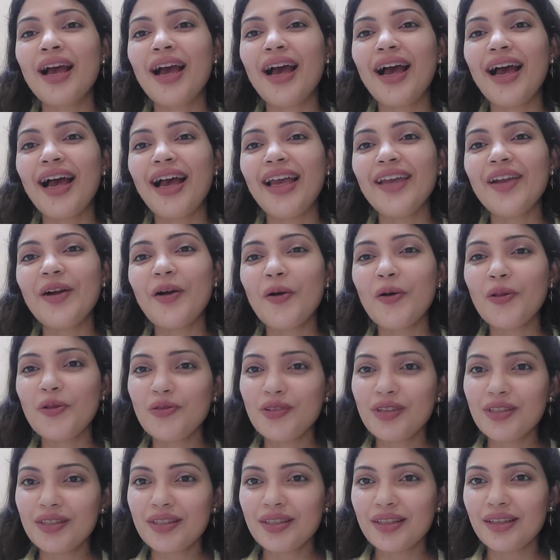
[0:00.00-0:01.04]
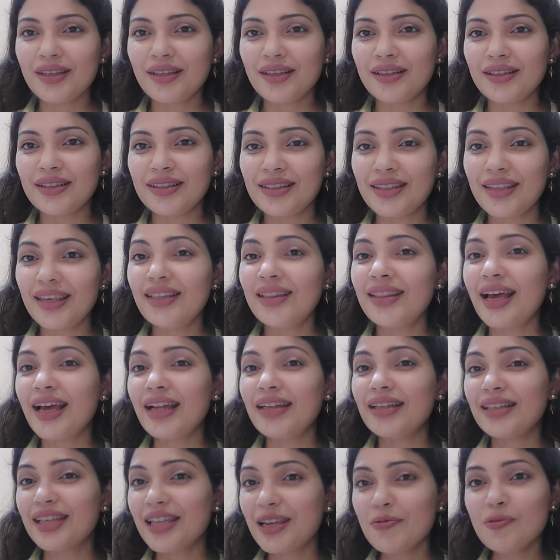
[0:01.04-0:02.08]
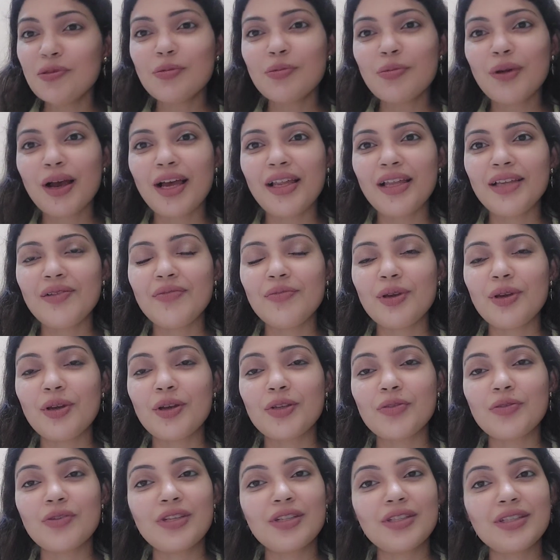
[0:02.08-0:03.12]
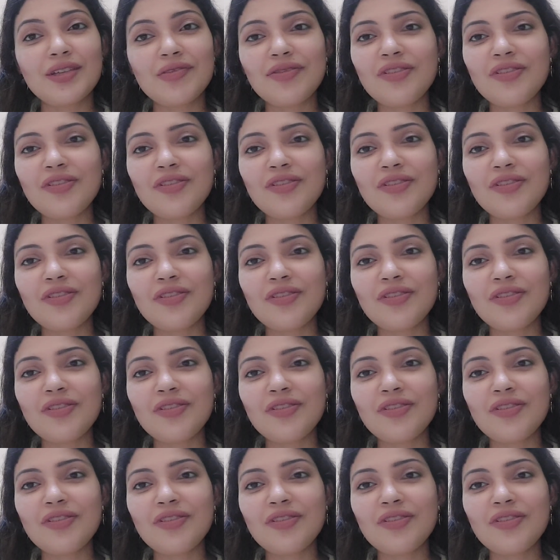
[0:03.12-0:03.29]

I always say that keep smiling because we're